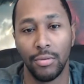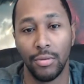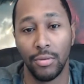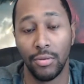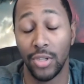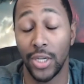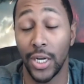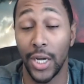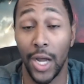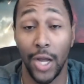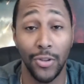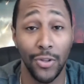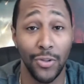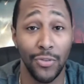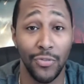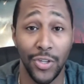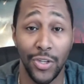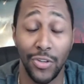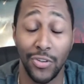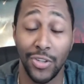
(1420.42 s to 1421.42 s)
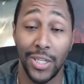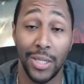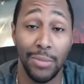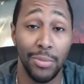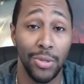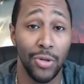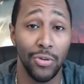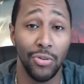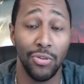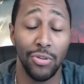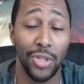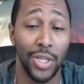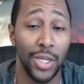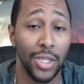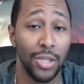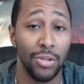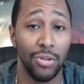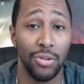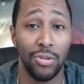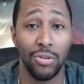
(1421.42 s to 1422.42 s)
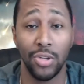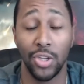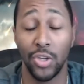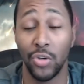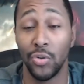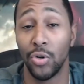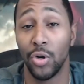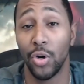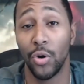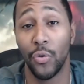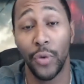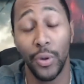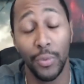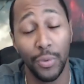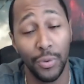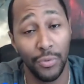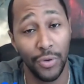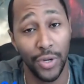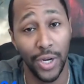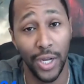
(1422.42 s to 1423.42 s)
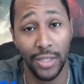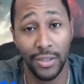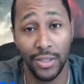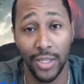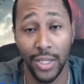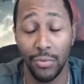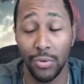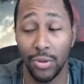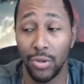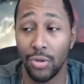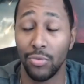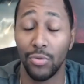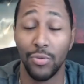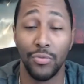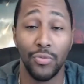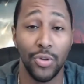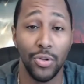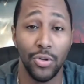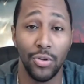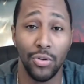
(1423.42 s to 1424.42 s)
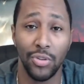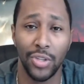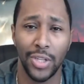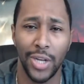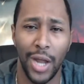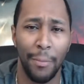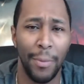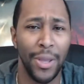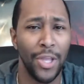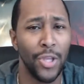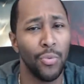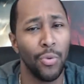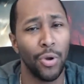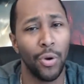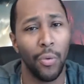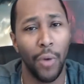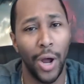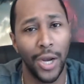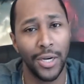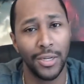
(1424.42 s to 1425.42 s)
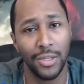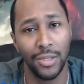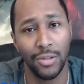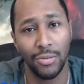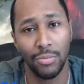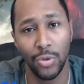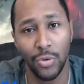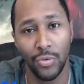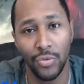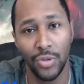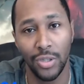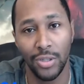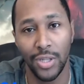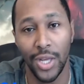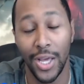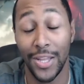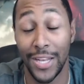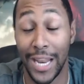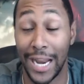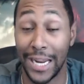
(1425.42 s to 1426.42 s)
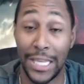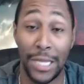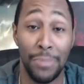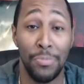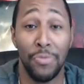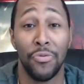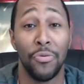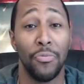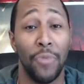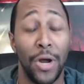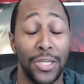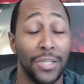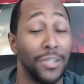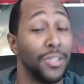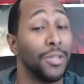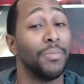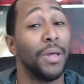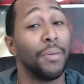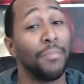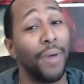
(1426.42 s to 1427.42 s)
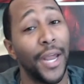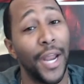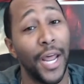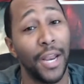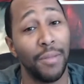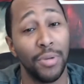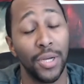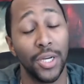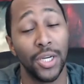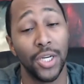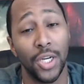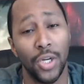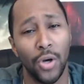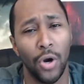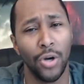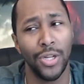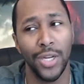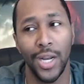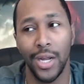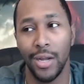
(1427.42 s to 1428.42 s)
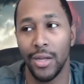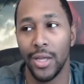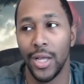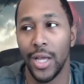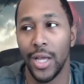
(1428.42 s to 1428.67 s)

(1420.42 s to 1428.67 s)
check out those videos and let me know what you think. Did you agree with what I said with those reviews? Did I make you want to watch these movies? Did I keep you from watching something that might not have been good? Or did I